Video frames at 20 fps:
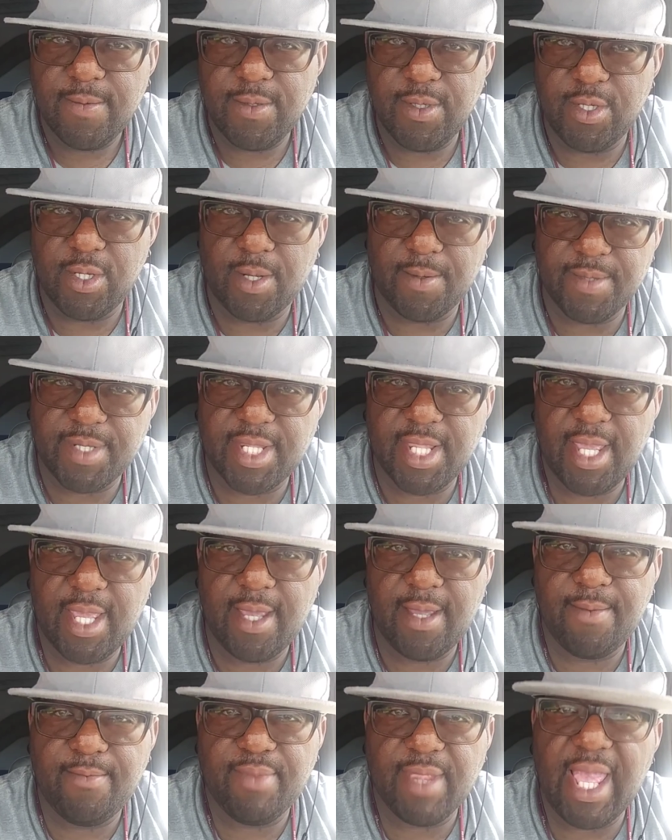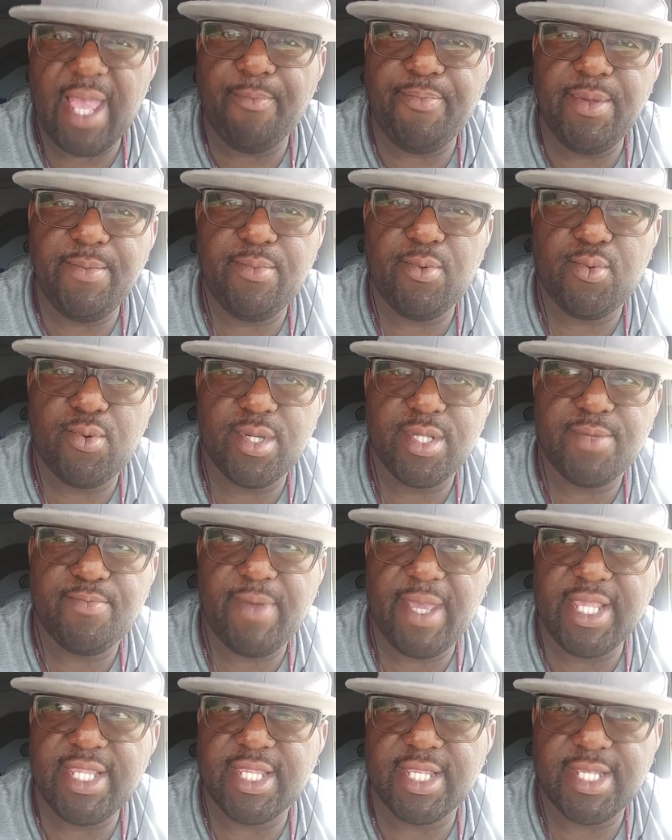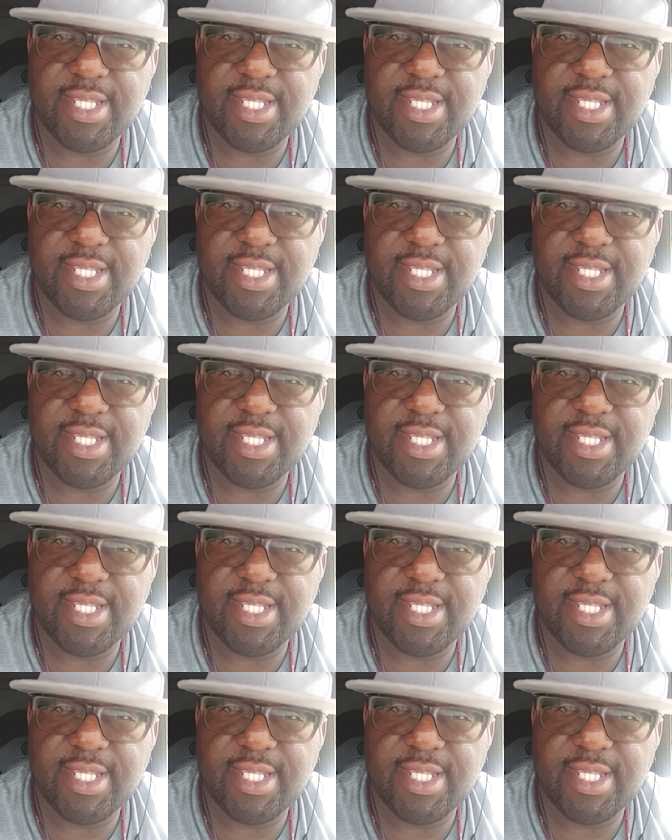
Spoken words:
You know what I'm saying? Black people was basically